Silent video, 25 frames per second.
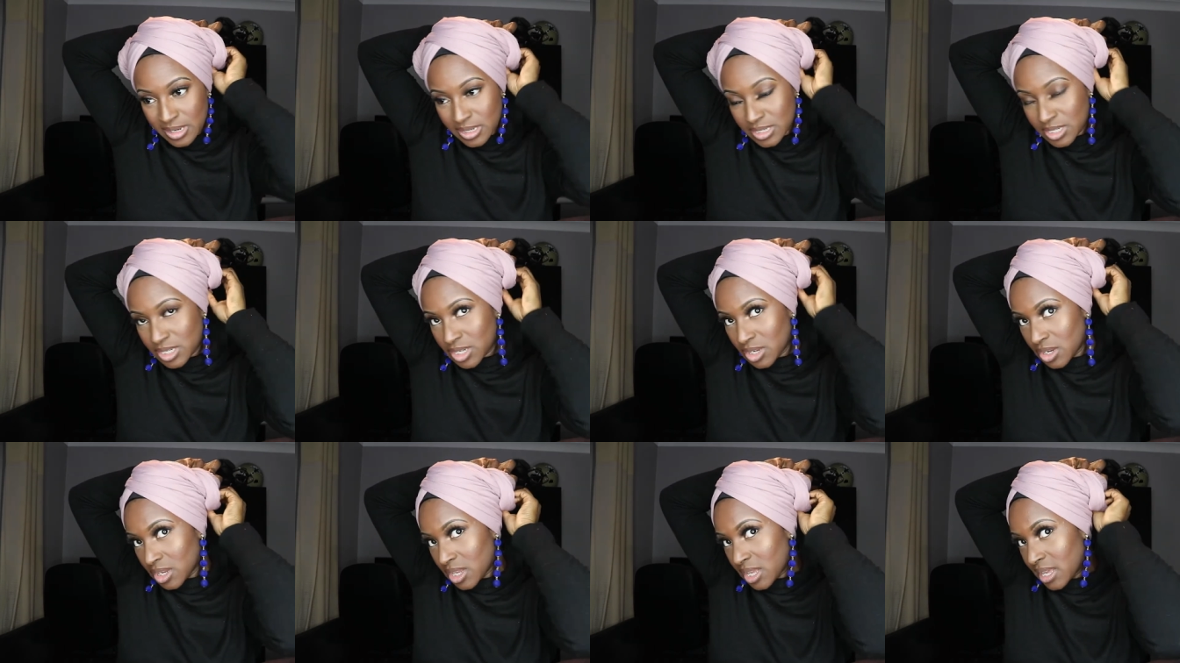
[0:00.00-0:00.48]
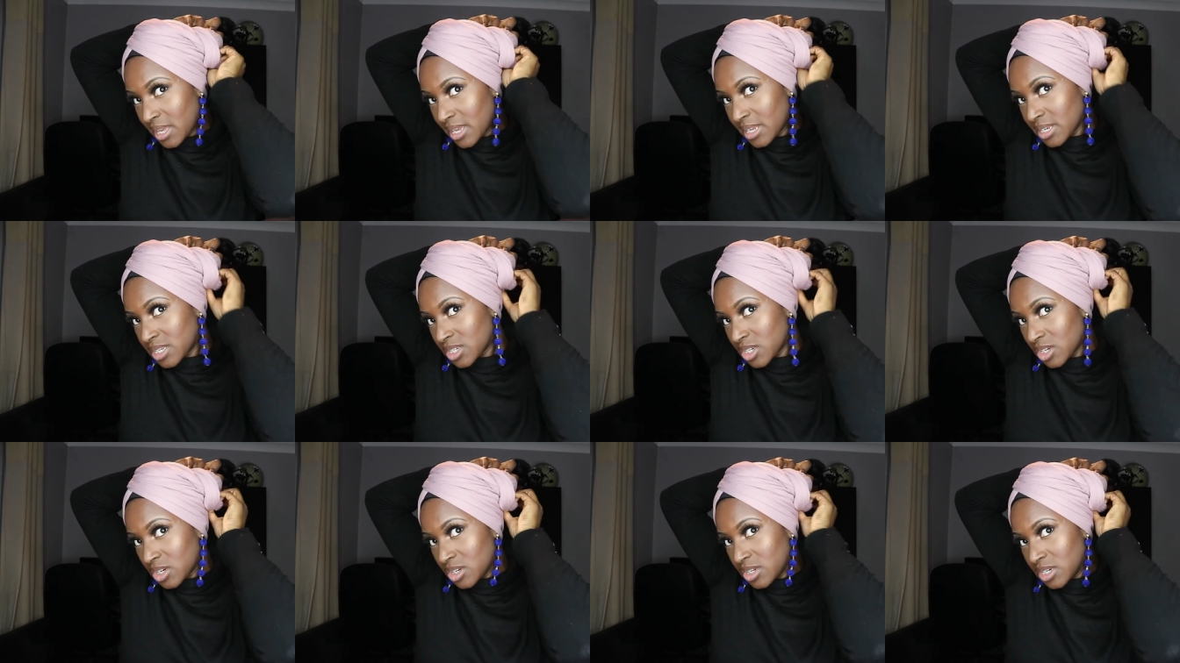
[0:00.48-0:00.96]
tuck
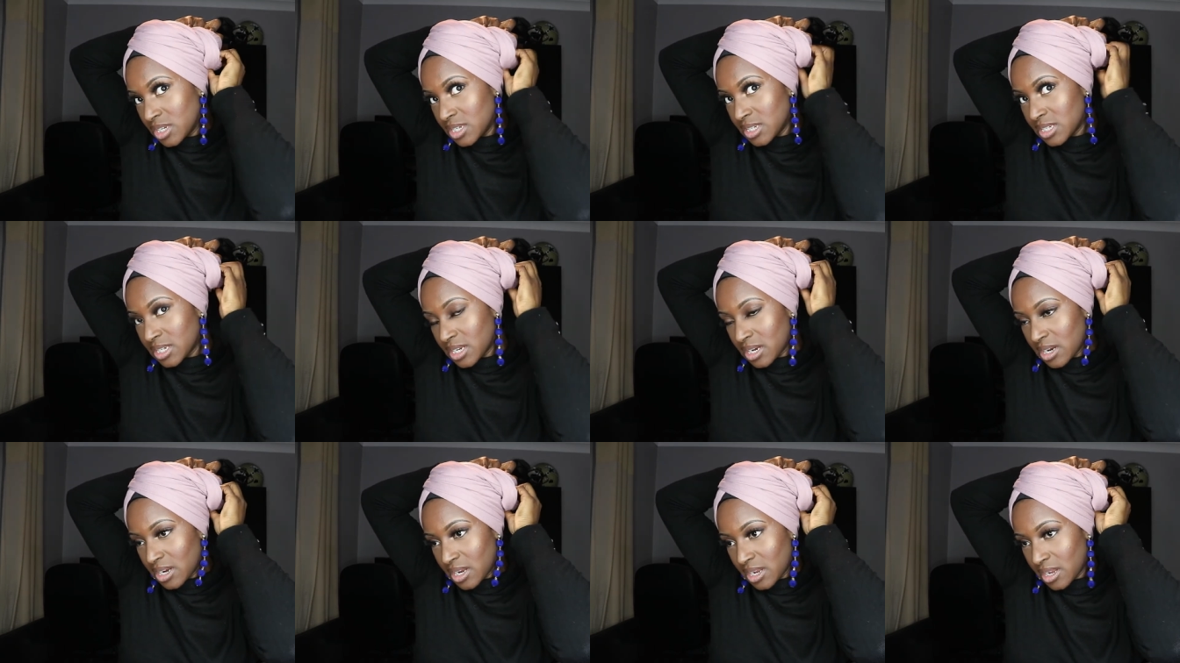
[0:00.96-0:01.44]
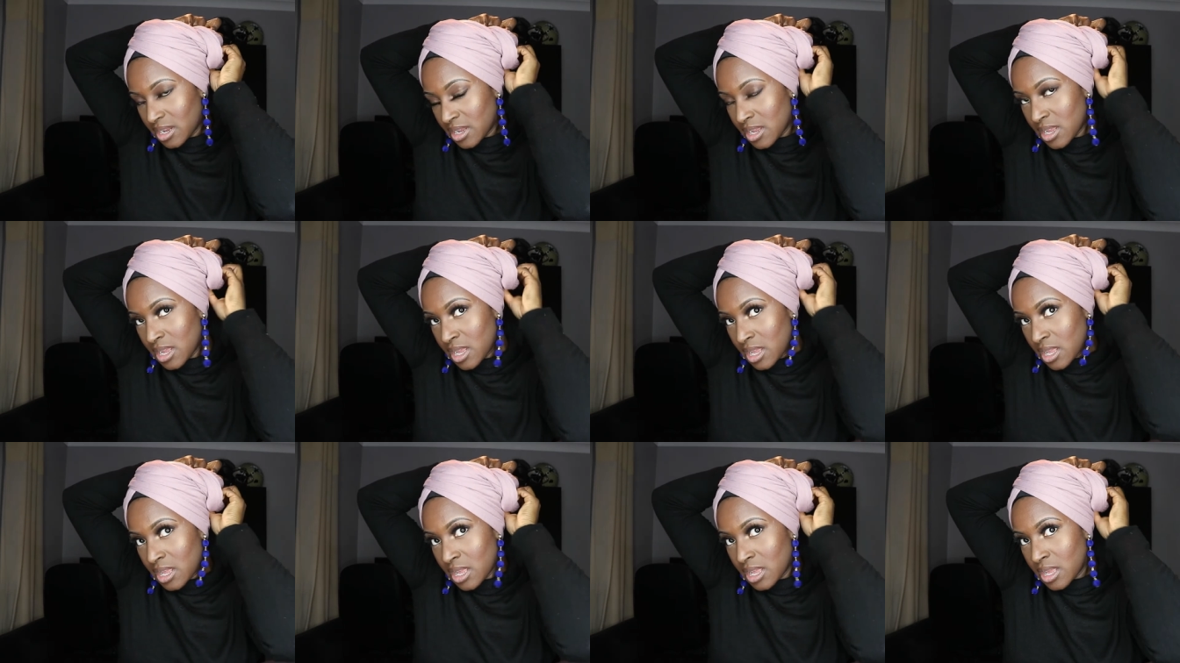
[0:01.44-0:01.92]
it under
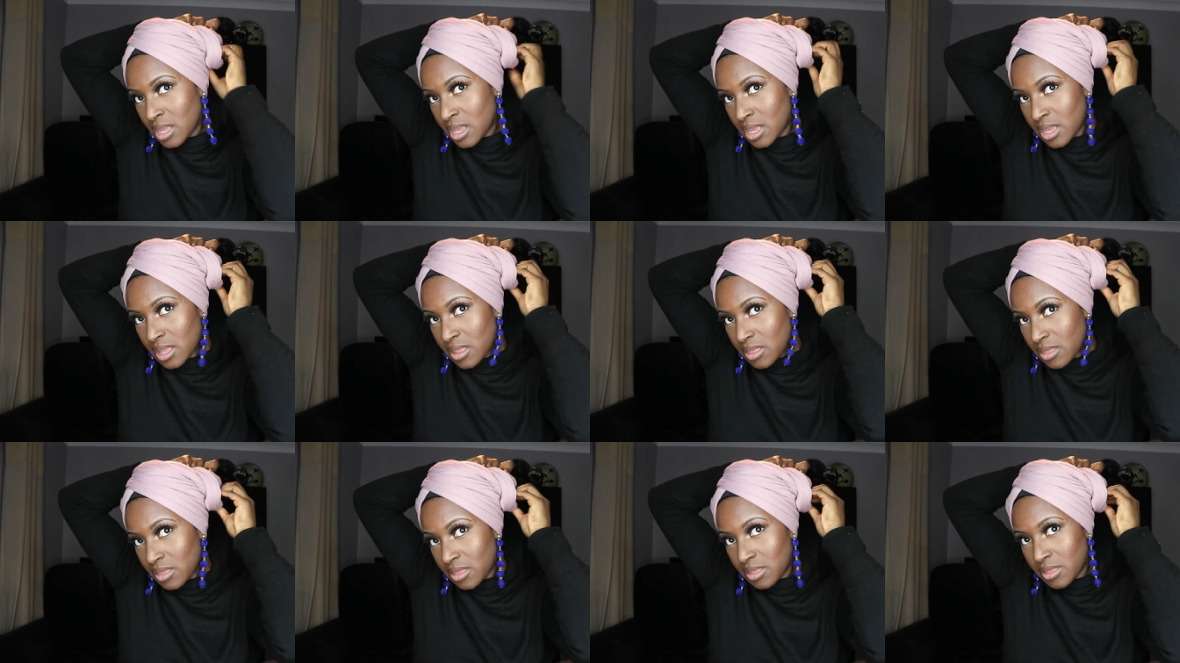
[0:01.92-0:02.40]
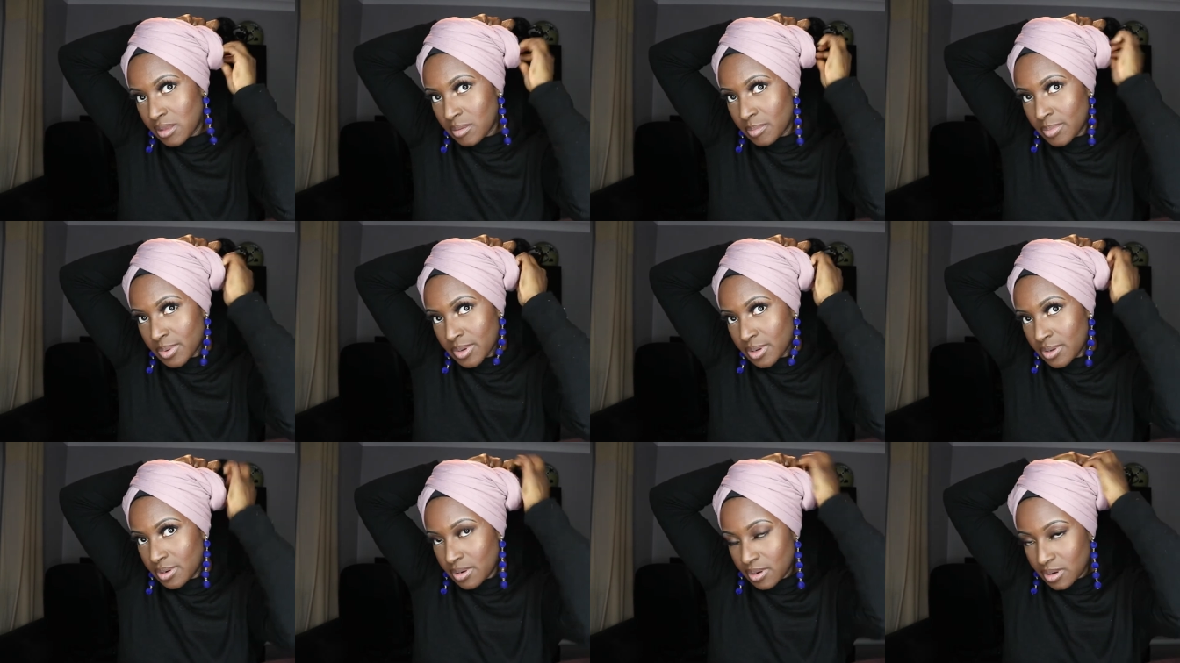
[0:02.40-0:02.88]
the
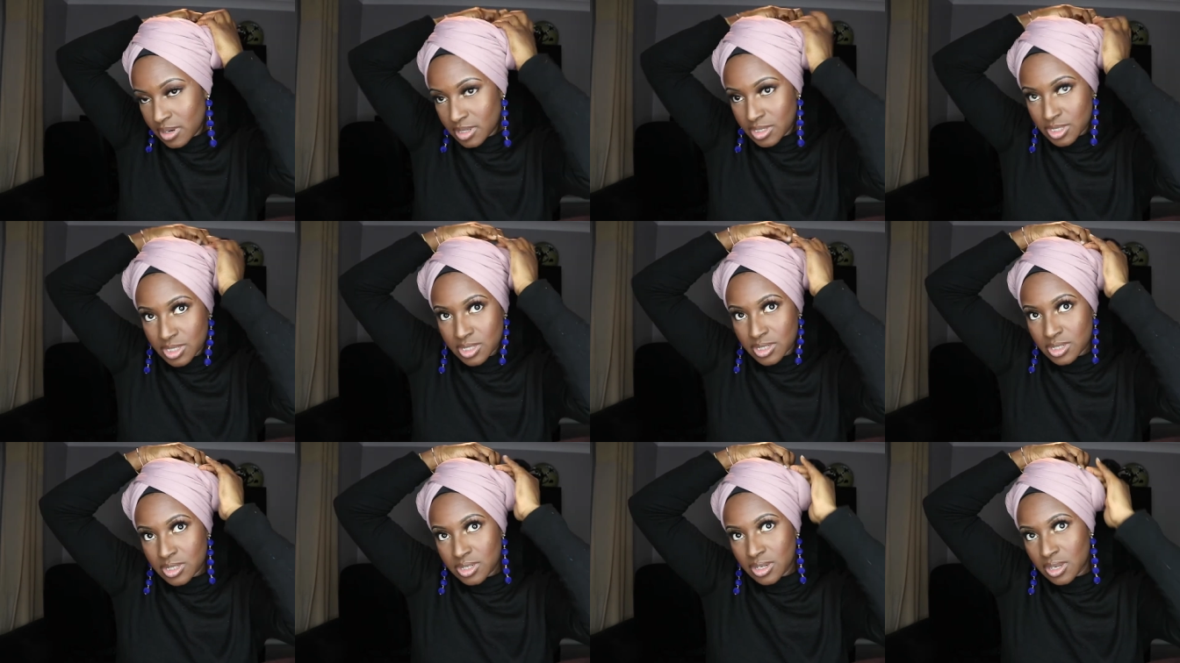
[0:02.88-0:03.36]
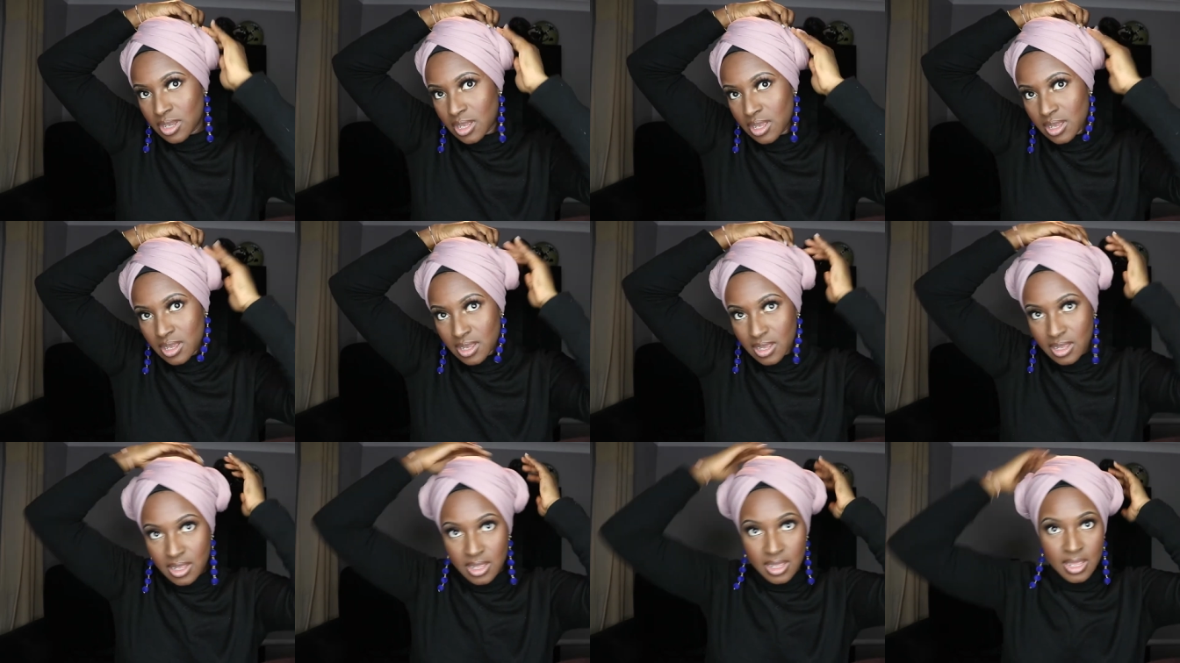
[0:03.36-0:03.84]
bun, just tuck
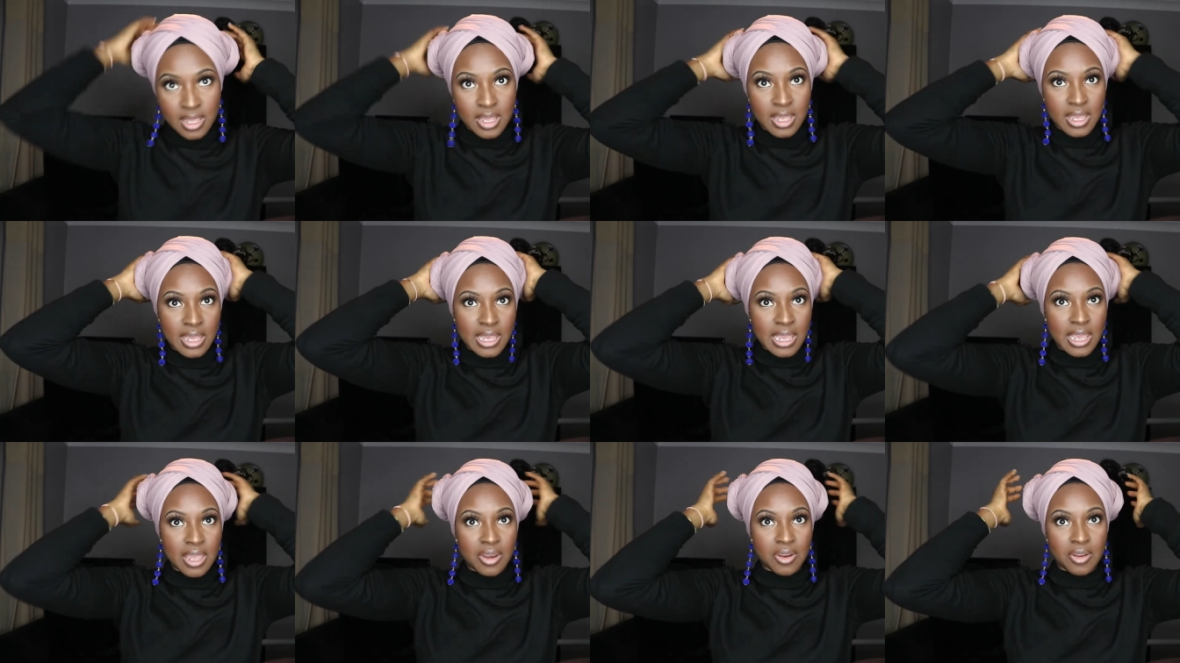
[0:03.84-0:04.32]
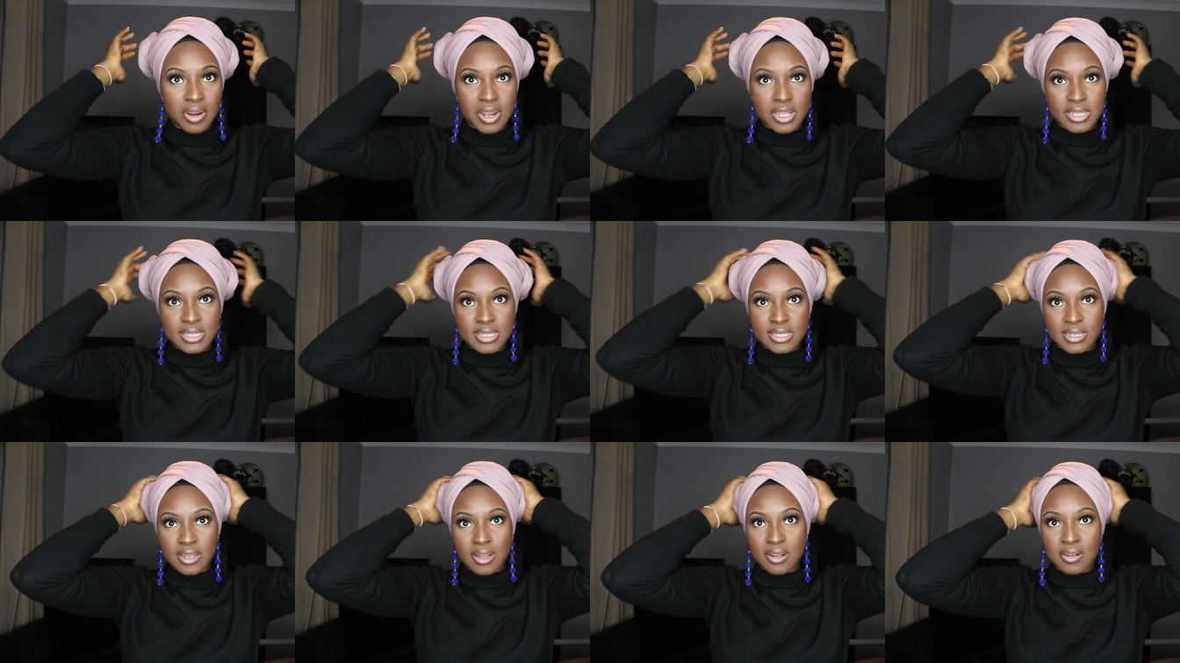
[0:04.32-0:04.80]
it in on
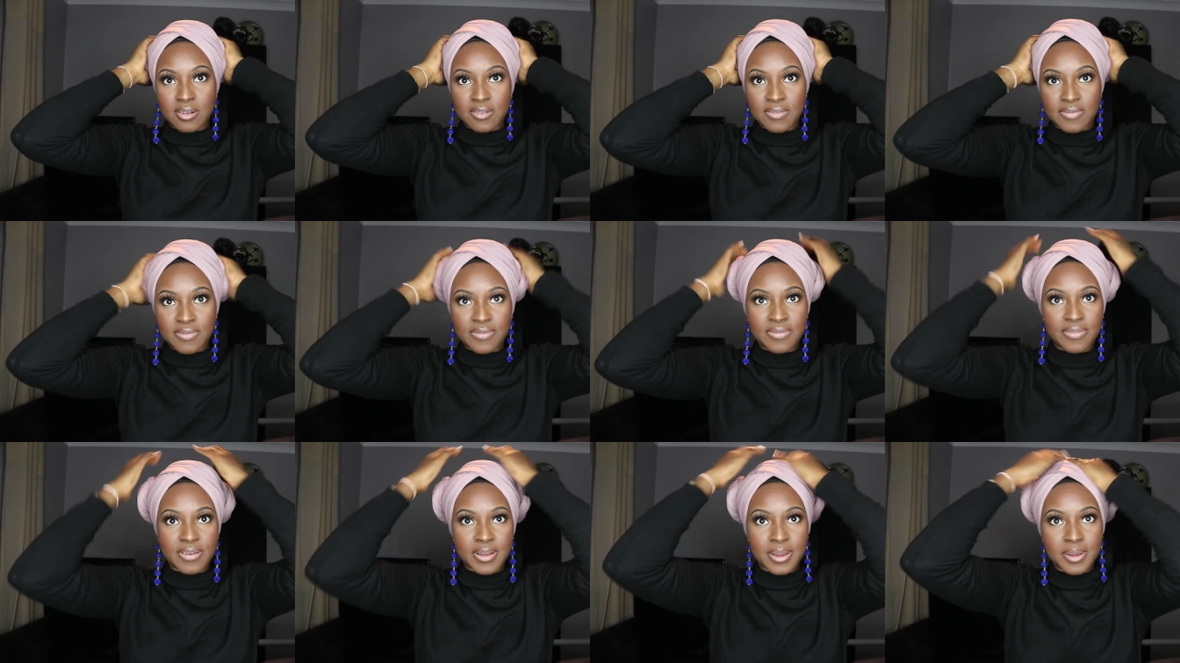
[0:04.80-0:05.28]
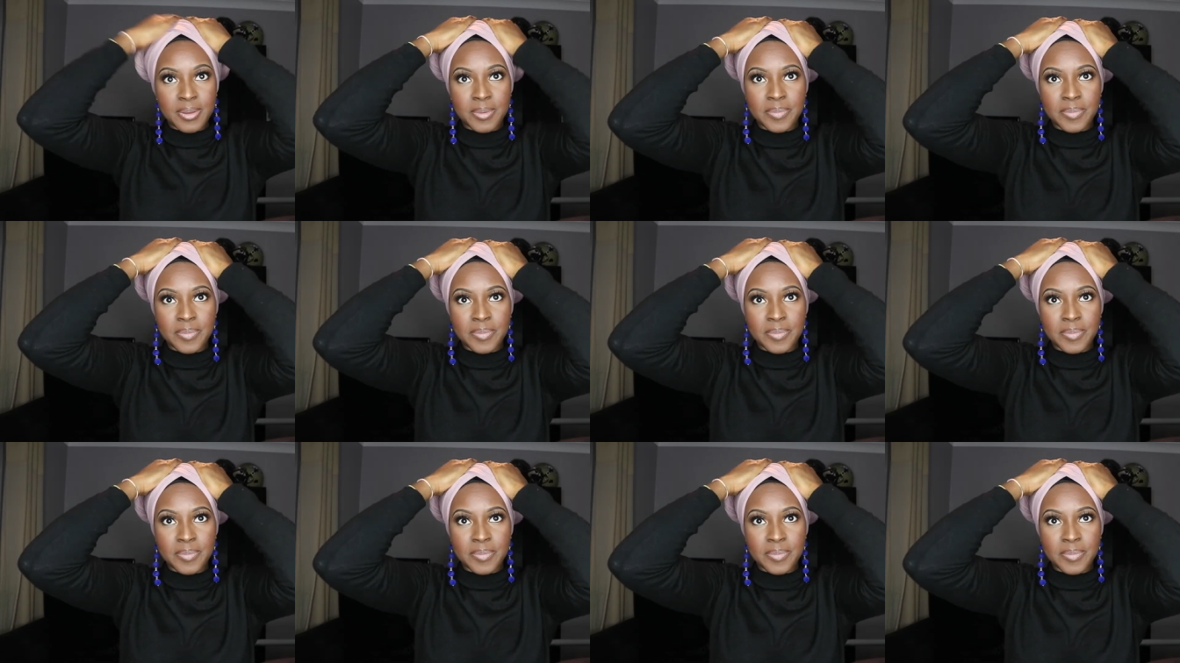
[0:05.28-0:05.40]
itself.